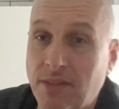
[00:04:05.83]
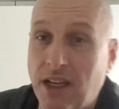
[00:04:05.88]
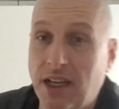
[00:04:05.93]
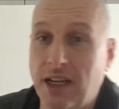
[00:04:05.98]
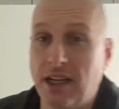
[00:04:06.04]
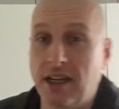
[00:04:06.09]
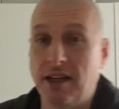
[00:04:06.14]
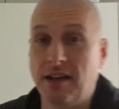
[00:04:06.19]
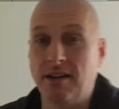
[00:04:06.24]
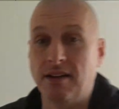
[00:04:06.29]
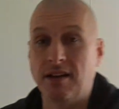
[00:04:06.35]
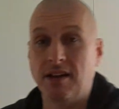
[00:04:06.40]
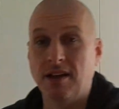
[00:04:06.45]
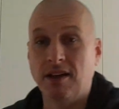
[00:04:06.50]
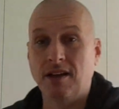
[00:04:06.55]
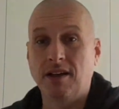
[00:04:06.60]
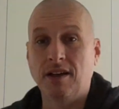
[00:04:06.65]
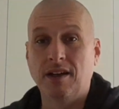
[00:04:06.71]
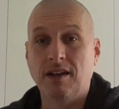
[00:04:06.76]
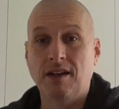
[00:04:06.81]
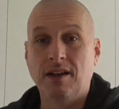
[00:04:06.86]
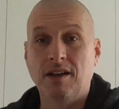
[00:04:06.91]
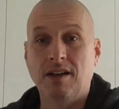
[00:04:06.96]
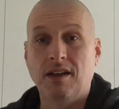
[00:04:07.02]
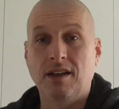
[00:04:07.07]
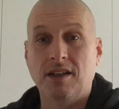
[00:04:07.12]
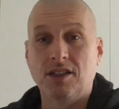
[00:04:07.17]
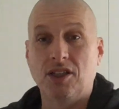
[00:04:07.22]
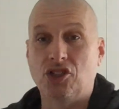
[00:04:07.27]
The
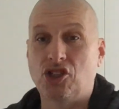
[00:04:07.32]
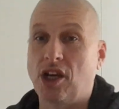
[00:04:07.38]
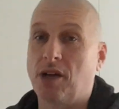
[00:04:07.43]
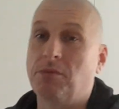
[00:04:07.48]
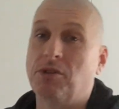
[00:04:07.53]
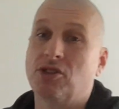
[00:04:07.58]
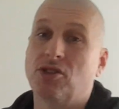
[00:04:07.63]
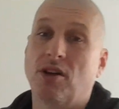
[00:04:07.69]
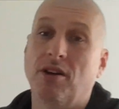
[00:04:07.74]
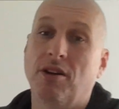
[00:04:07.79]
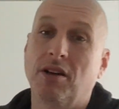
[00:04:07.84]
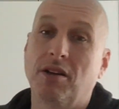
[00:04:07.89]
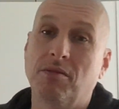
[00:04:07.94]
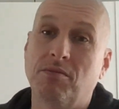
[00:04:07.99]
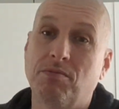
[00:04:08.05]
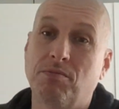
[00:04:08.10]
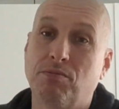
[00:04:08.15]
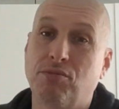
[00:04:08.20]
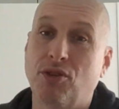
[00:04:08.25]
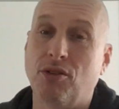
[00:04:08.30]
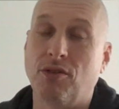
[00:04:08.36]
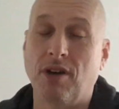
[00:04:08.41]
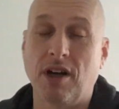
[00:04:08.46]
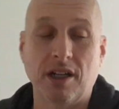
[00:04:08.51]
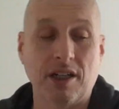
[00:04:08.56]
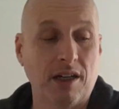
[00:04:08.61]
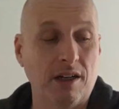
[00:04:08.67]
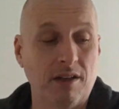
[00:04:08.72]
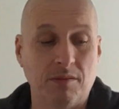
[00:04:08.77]
Germans know how to brew
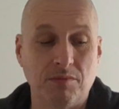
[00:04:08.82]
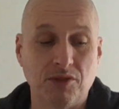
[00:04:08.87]
lager,